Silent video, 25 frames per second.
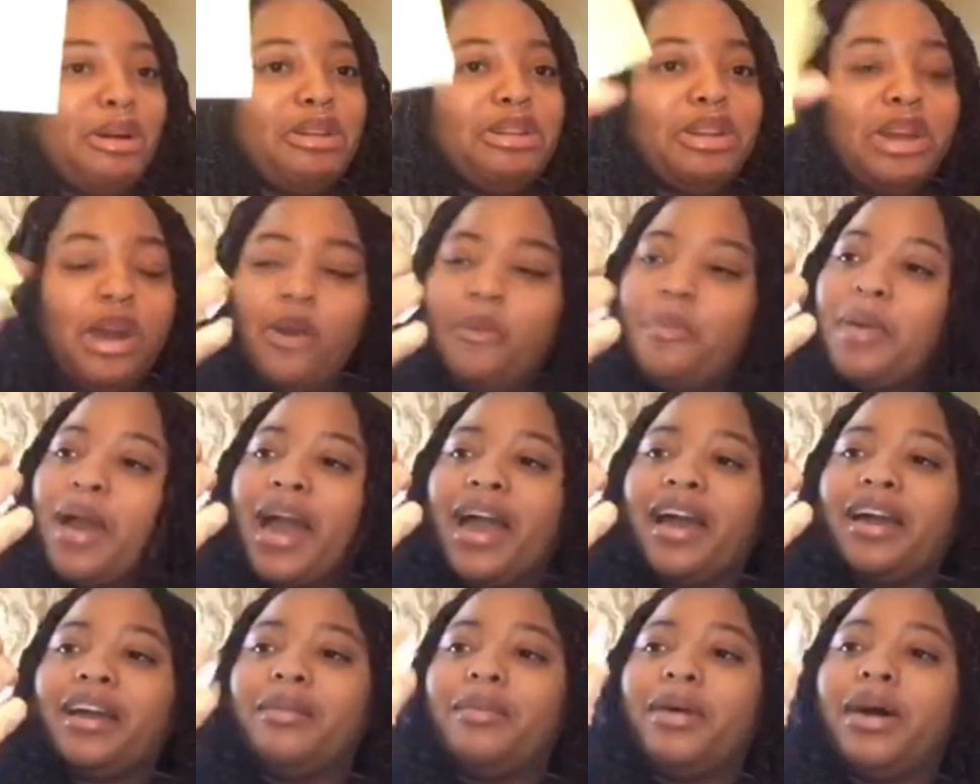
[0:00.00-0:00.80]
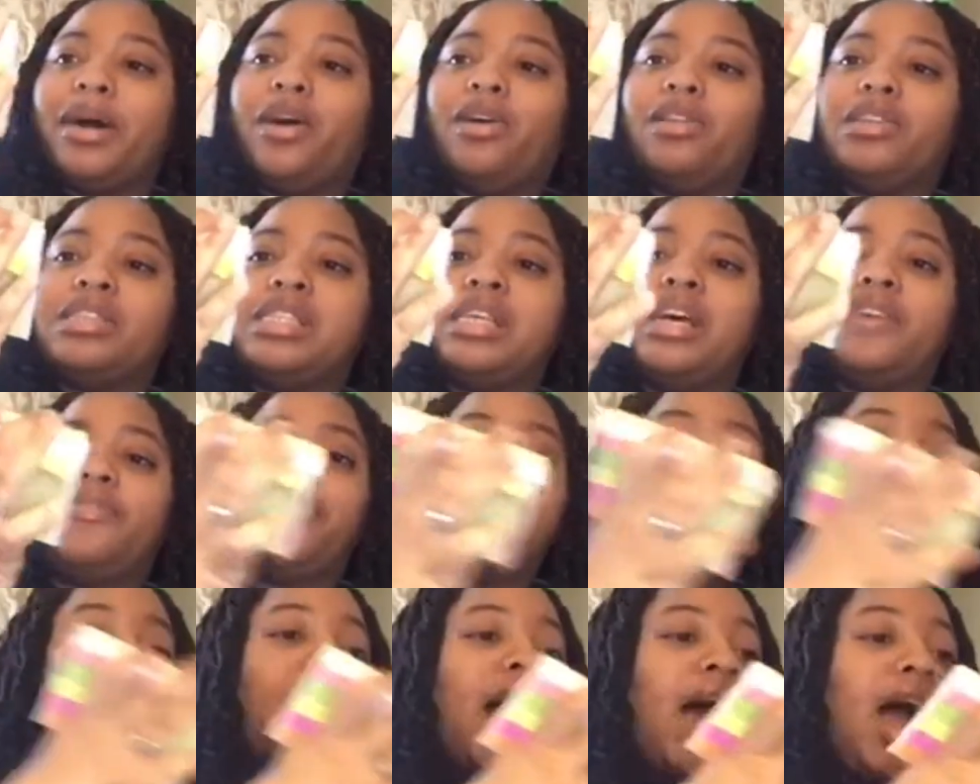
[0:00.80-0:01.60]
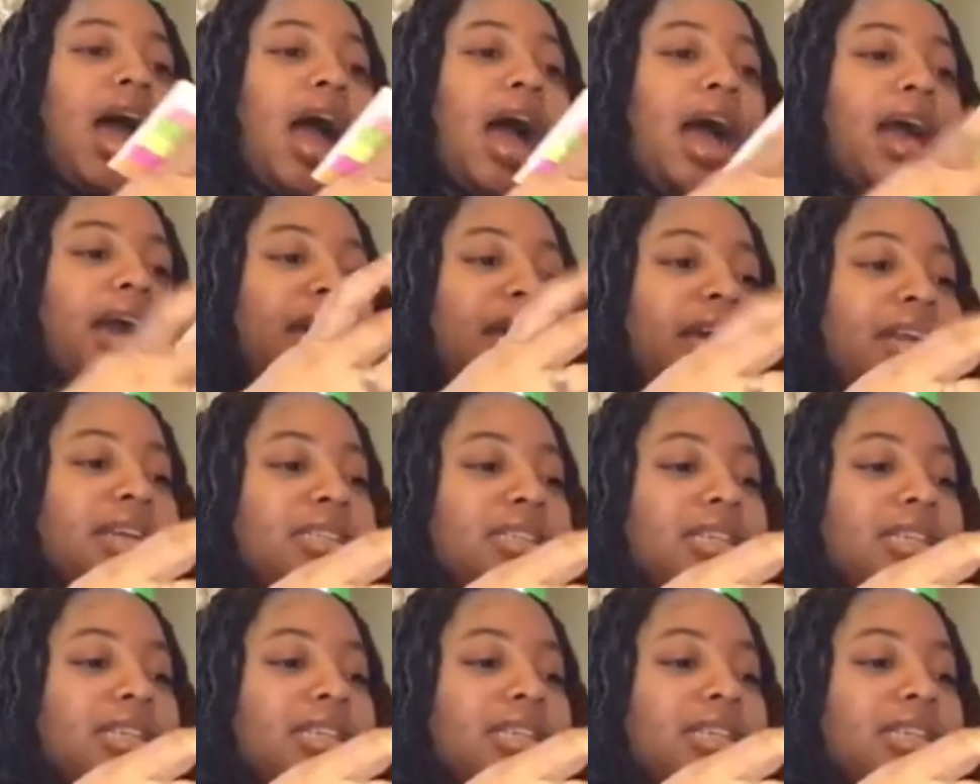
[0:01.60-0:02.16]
notepad about all stuff i gotta